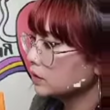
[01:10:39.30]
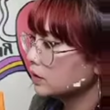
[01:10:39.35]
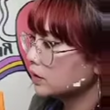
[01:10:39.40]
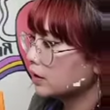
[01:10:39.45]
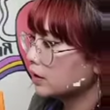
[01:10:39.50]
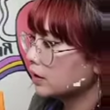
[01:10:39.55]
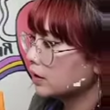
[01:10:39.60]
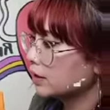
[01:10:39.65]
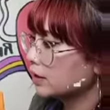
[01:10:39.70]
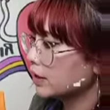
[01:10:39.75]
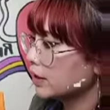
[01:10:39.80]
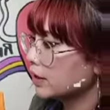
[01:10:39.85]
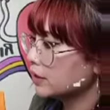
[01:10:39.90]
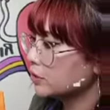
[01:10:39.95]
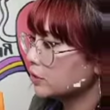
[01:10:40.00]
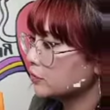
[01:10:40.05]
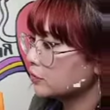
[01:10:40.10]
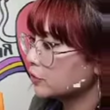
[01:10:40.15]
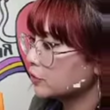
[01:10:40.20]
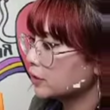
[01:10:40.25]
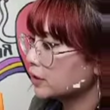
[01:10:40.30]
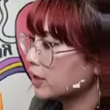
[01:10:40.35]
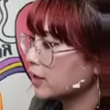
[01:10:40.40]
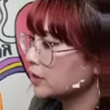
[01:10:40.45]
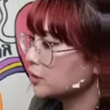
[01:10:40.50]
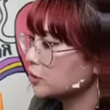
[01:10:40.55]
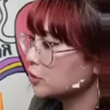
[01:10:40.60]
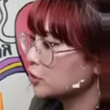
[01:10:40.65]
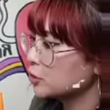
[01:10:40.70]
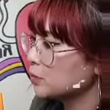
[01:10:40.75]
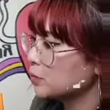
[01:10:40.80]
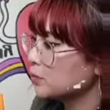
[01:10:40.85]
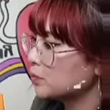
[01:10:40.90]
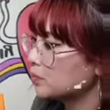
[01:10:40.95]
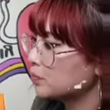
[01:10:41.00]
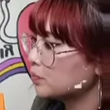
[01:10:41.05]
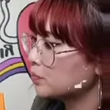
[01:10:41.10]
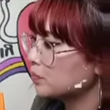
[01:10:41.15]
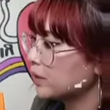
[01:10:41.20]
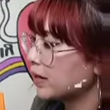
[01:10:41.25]
Again, don't forget to
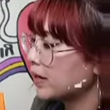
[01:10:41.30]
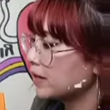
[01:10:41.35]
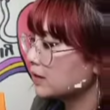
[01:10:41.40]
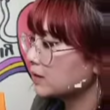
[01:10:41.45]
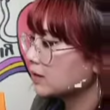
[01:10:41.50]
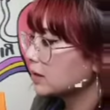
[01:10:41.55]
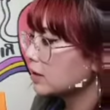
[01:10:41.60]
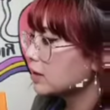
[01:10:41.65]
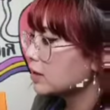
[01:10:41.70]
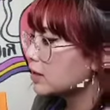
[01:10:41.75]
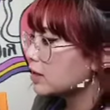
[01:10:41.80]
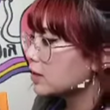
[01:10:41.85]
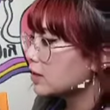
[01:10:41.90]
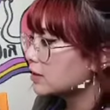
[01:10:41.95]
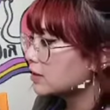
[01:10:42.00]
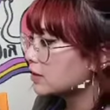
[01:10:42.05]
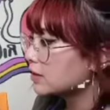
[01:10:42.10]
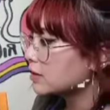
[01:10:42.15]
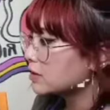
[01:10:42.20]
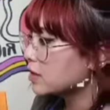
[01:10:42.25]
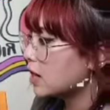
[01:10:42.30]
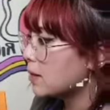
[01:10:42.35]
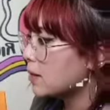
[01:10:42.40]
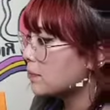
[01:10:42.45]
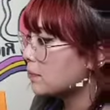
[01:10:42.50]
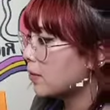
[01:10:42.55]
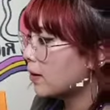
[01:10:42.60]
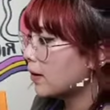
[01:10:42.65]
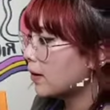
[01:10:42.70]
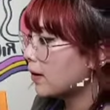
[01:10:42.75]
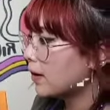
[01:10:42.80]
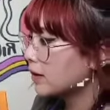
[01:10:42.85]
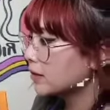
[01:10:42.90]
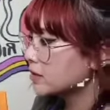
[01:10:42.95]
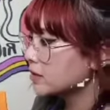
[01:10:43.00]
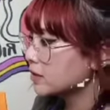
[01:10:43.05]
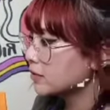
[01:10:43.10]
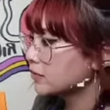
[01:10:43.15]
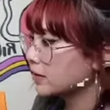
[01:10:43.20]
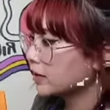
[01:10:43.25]
paint the top
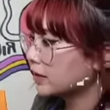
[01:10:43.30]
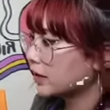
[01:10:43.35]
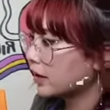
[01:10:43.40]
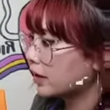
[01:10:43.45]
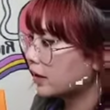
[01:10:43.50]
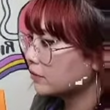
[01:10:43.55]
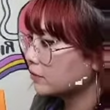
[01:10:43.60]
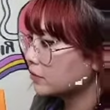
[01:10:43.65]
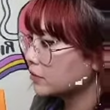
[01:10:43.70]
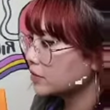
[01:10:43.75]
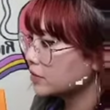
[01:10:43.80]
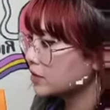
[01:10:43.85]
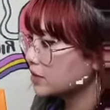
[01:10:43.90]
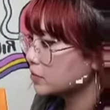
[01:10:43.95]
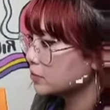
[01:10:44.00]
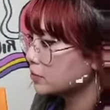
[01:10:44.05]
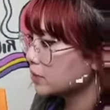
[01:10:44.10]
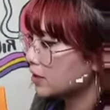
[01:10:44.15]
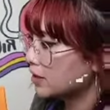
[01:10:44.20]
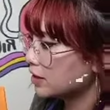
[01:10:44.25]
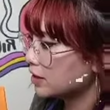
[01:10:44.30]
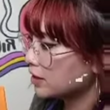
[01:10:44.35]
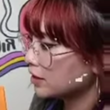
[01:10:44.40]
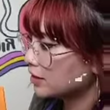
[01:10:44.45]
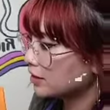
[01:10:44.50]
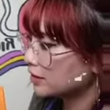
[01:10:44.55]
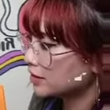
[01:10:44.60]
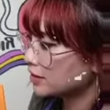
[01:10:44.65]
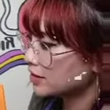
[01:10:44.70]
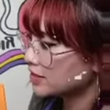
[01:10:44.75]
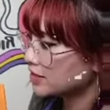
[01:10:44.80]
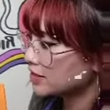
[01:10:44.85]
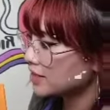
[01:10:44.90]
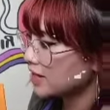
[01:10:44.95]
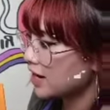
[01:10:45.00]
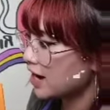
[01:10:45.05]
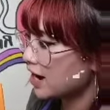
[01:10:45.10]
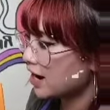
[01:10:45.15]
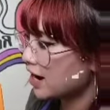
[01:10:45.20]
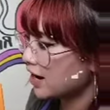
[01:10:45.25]
parts of the canvas as well, the
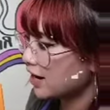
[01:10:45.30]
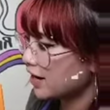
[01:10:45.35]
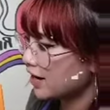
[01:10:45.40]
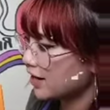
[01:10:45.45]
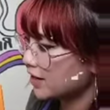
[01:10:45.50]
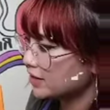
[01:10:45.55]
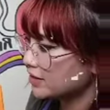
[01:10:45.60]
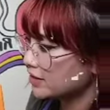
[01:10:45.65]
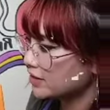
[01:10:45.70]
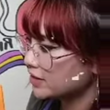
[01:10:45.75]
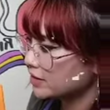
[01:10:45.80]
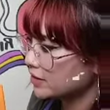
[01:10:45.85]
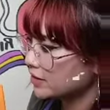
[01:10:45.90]
sides.